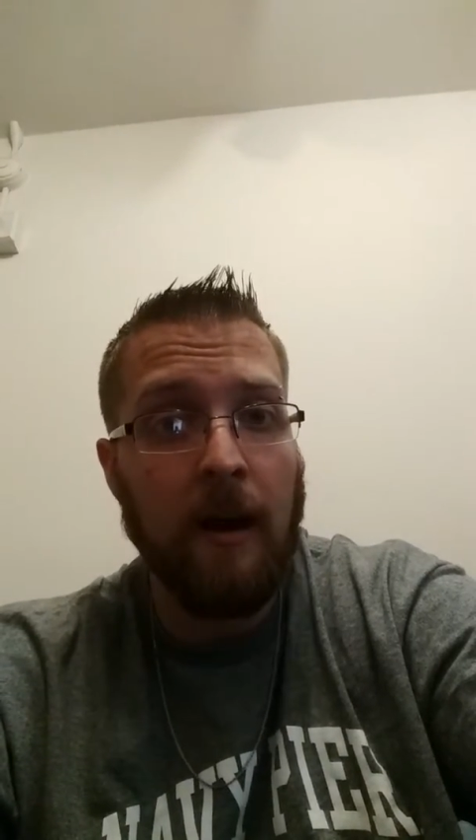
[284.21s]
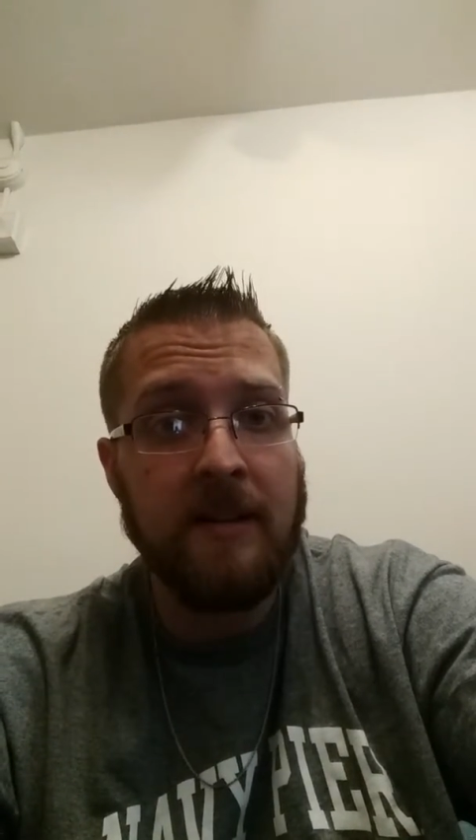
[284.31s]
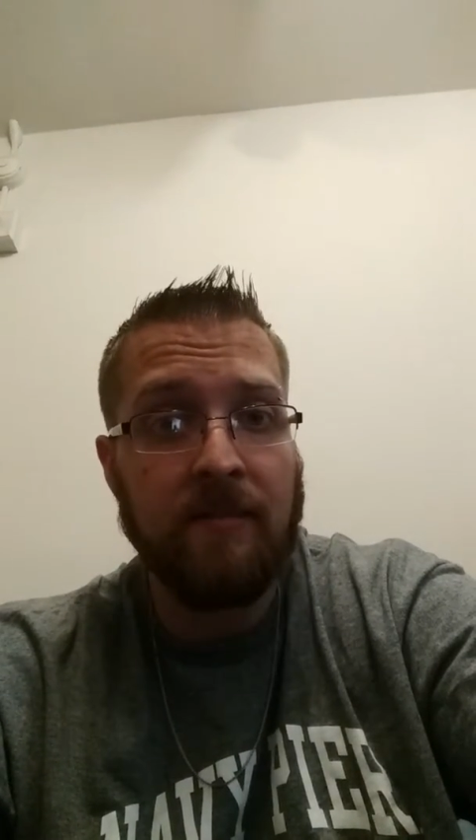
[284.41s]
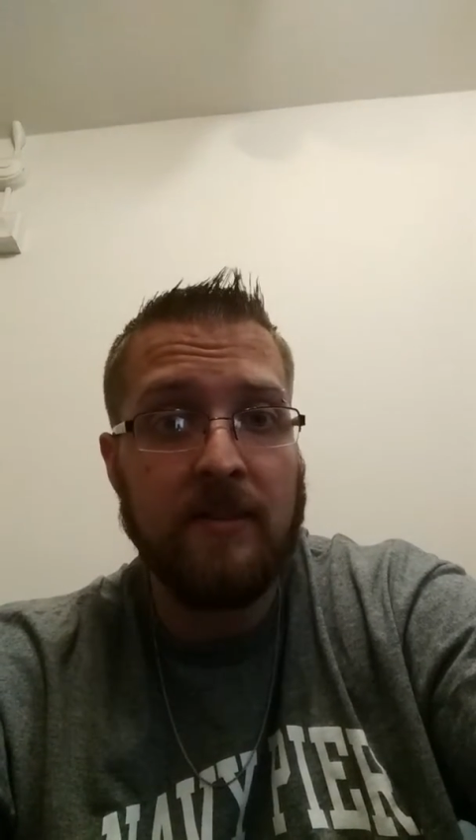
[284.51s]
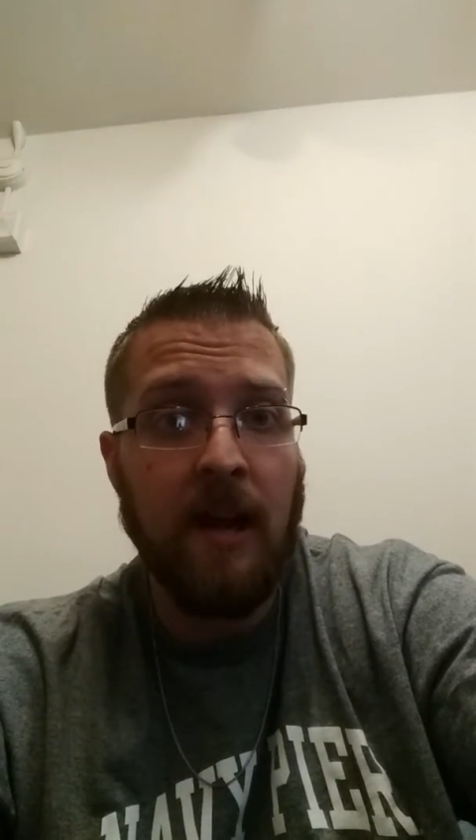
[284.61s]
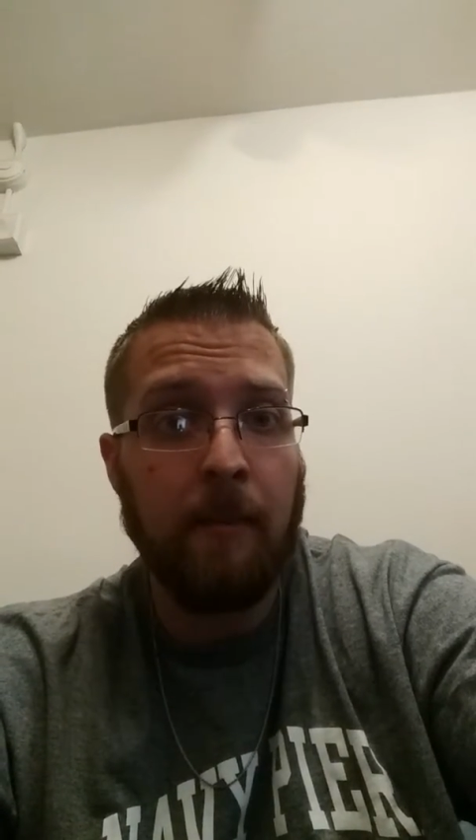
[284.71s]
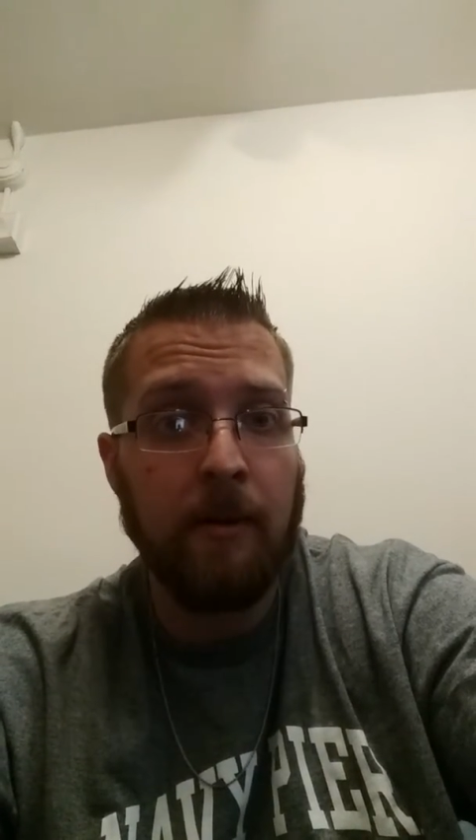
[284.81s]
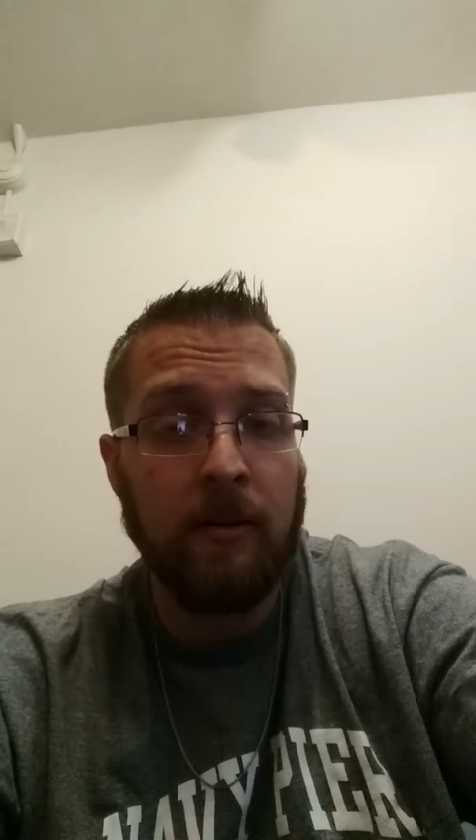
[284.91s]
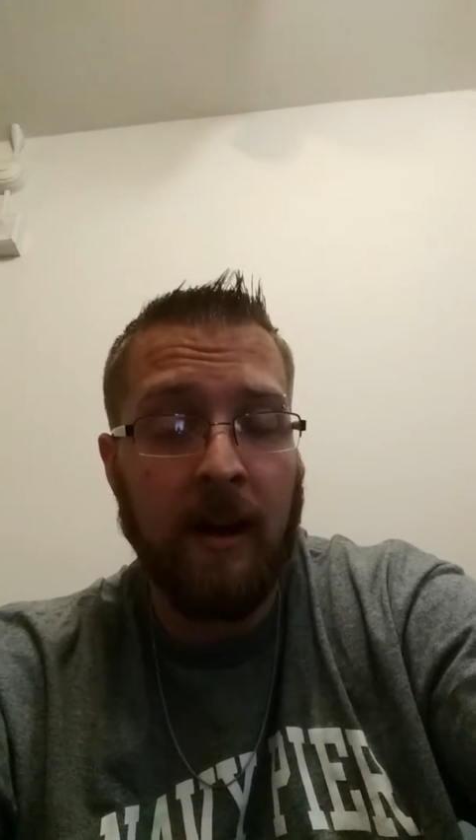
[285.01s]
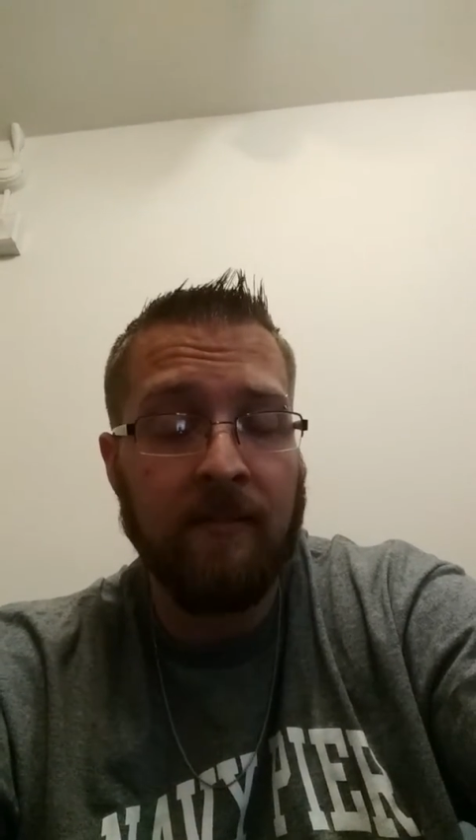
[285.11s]
different
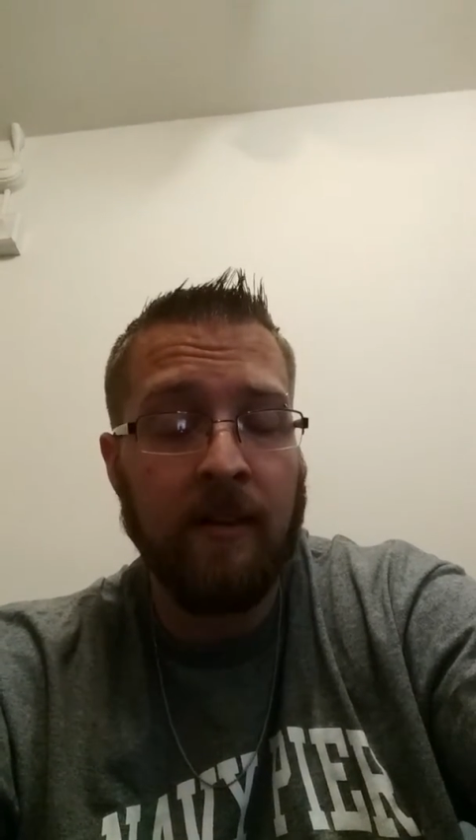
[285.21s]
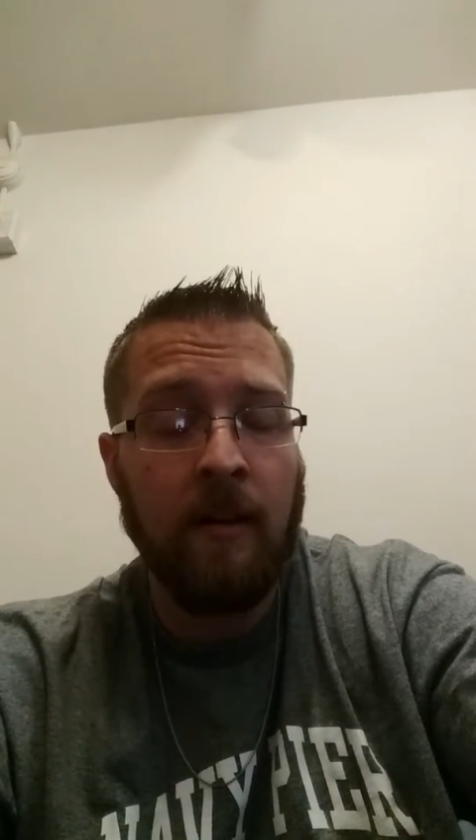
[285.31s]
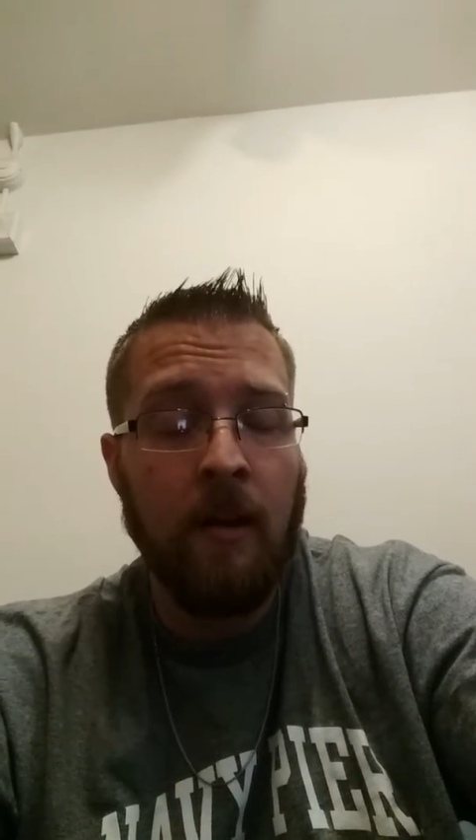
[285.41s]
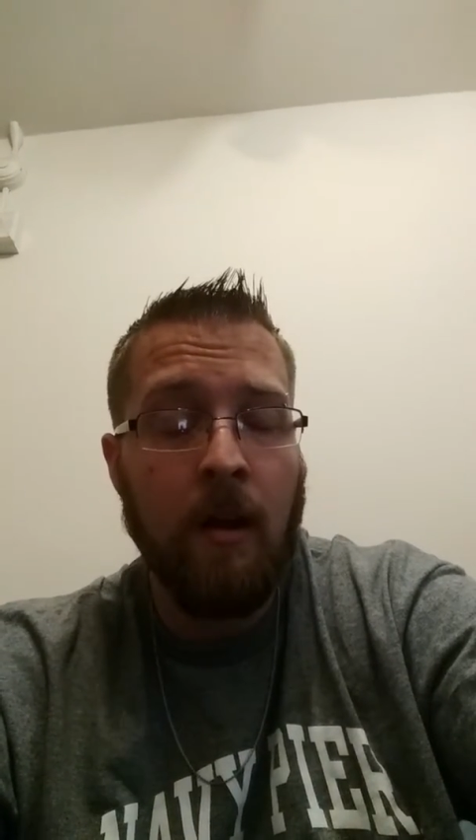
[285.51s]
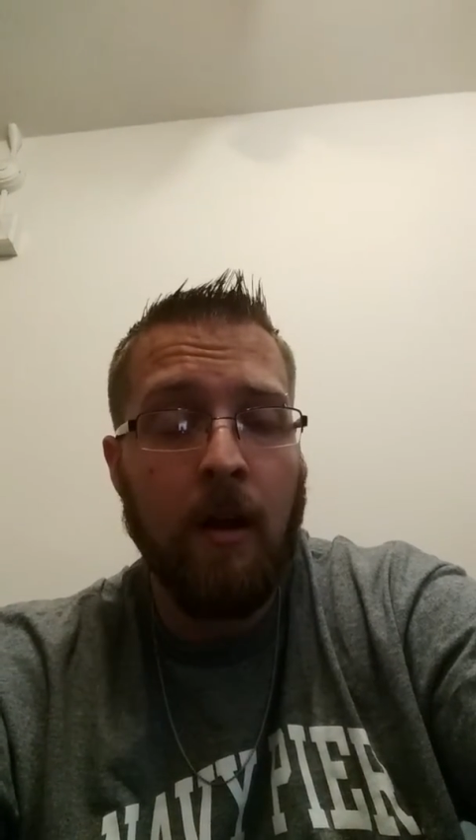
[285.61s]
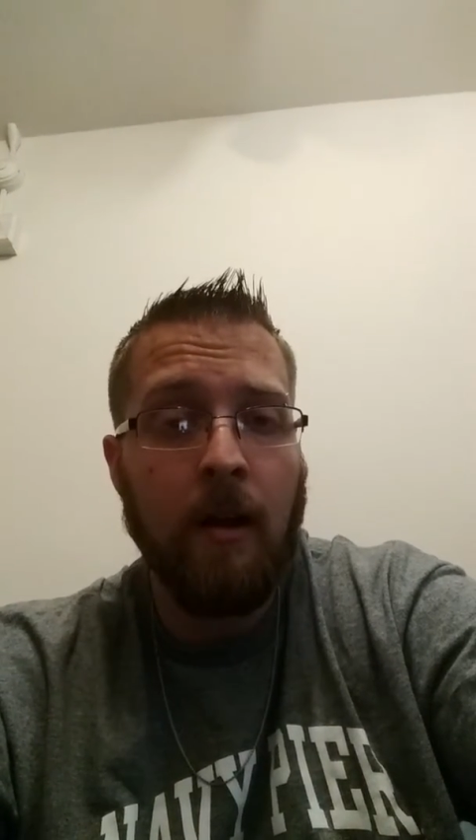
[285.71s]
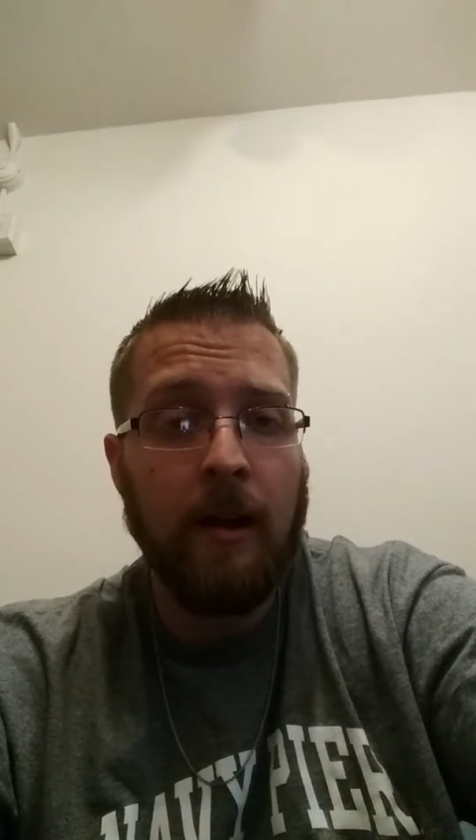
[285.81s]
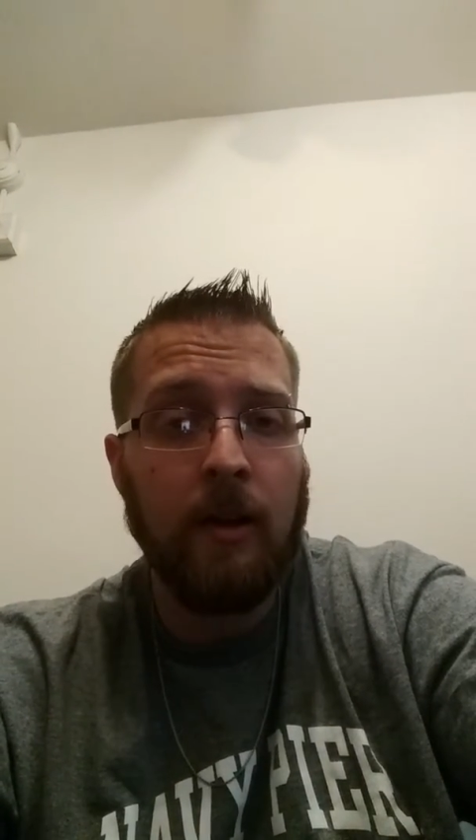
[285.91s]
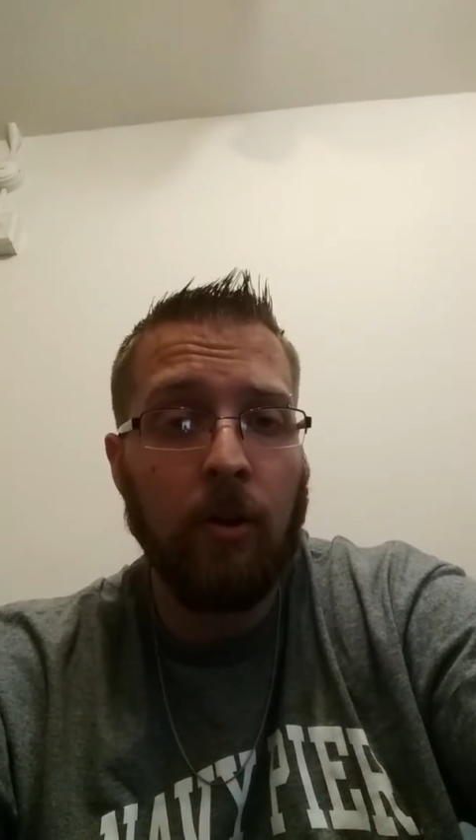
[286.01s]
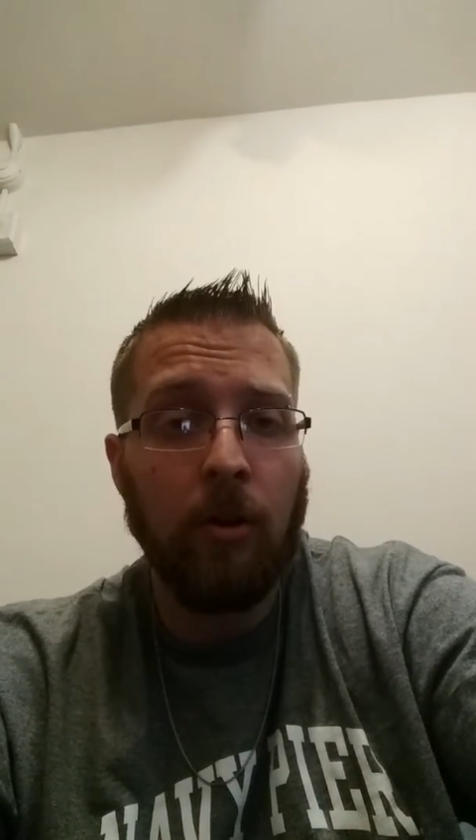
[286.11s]

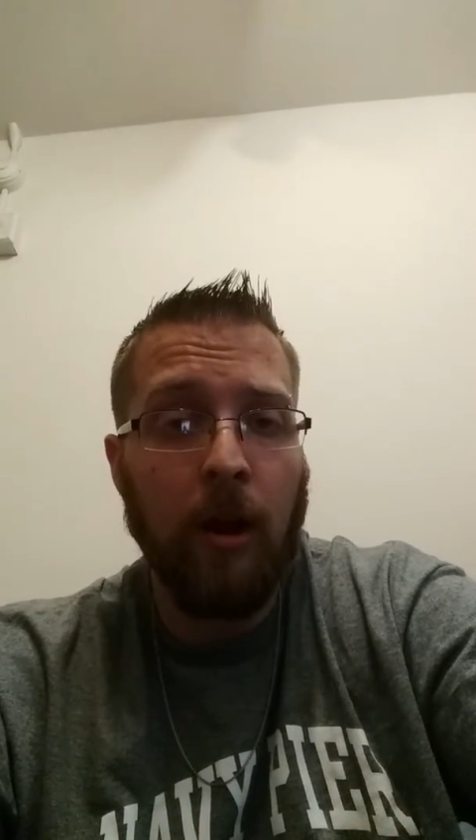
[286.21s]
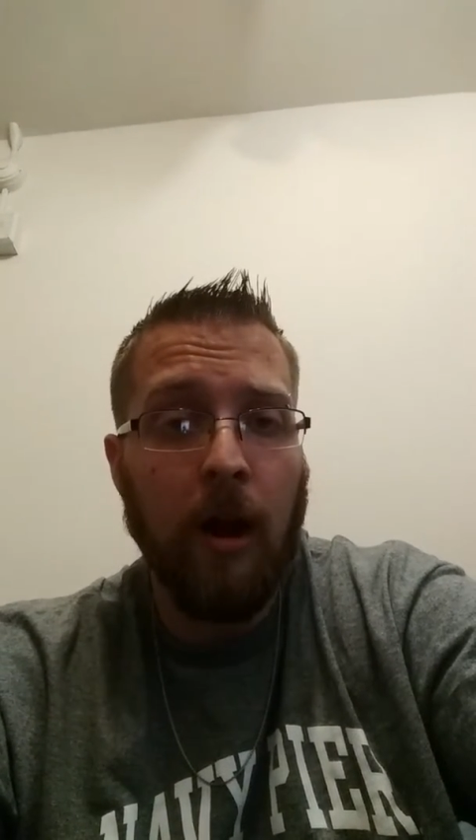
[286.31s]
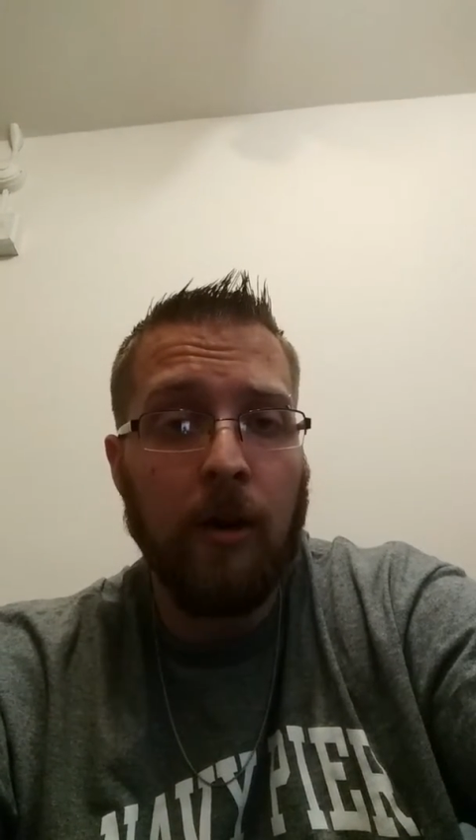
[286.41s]
topographical